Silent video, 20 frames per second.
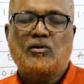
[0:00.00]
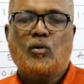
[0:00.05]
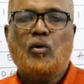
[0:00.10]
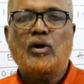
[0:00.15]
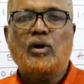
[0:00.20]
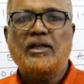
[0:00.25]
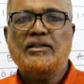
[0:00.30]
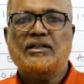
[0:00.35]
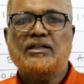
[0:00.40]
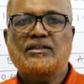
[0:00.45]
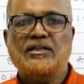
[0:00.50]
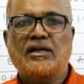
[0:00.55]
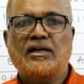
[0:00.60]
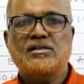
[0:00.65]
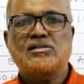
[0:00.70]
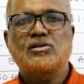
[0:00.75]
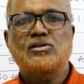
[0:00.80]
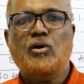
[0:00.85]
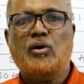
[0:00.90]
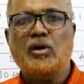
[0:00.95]
Only the thing
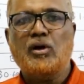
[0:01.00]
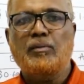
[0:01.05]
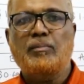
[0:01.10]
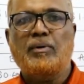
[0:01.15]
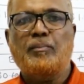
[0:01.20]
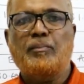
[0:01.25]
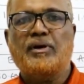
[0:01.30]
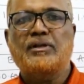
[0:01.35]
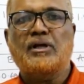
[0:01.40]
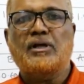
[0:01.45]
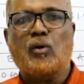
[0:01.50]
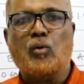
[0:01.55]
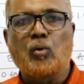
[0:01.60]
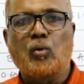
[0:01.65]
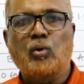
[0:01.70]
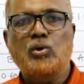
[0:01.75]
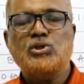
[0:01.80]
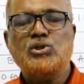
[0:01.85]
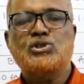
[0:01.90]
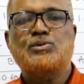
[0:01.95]
is you have to remember the
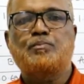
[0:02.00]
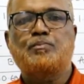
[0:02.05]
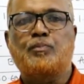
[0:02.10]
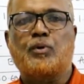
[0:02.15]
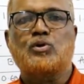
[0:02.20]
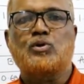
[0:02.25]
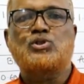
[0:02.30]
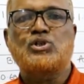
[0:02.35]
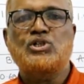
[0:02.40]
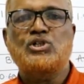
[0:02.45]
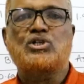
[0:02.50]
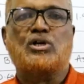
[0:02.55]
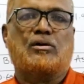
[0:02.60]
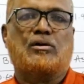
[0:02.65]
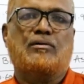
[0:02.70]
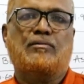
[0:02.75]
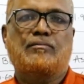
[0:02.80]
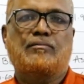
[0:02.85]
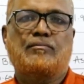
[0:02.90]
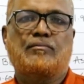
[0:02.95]
rules,
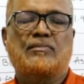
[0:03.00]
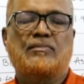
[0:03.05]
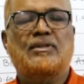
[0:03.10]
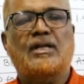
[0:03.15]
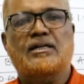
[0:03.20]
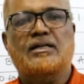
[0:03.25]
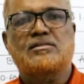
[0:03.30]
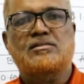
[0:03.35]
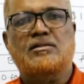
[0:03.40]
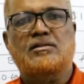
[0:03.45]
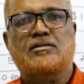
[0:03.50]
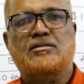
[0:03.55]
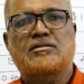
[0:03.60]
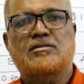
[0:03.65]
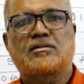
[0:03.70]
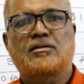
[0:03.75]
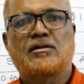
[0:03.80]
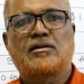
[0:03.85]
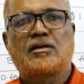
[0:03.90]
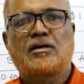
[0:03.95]
procedure. That's it.